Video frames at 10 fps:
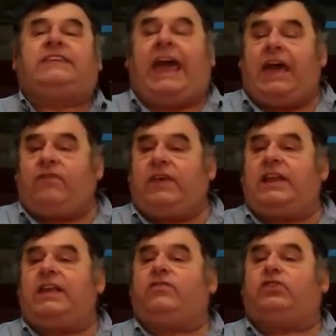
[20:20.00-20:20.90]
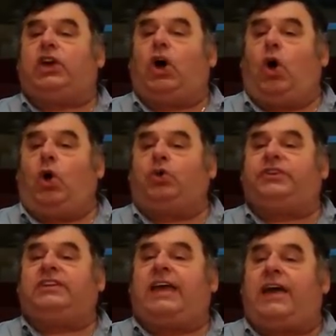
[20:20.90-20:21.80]
David is the
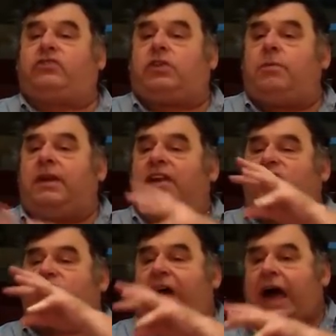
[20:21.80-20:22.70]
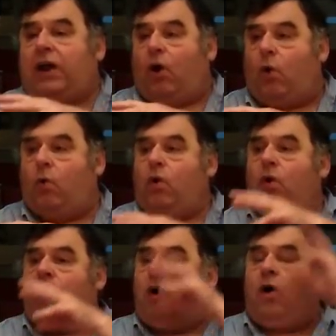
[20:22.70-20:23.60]
Old Testament shadow
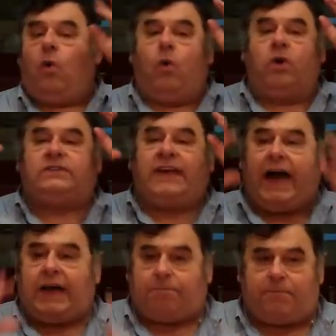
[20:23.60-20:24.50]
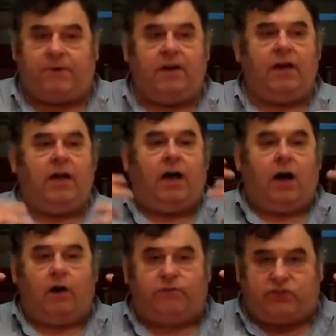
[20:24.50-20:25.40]
or type
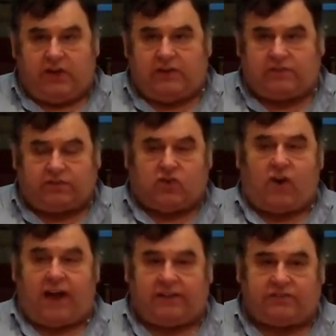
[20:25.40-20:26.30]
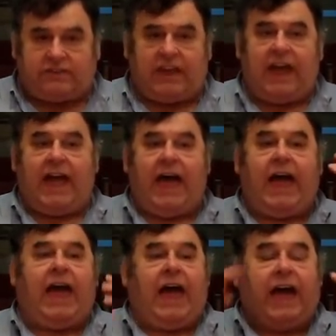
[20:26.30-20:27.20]
of Jesus Christ
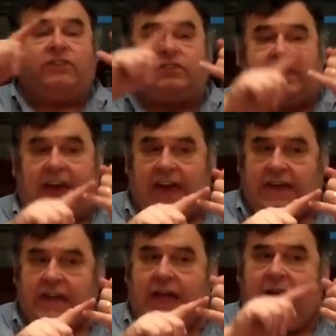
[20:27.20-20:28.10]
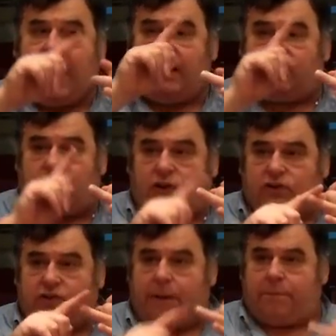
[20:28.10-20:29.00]
as king and as
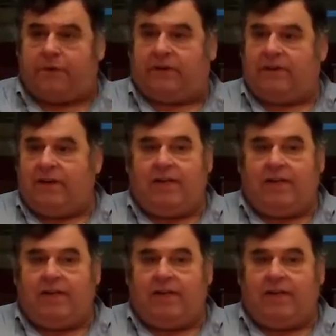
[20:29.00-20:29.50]
good shepherd.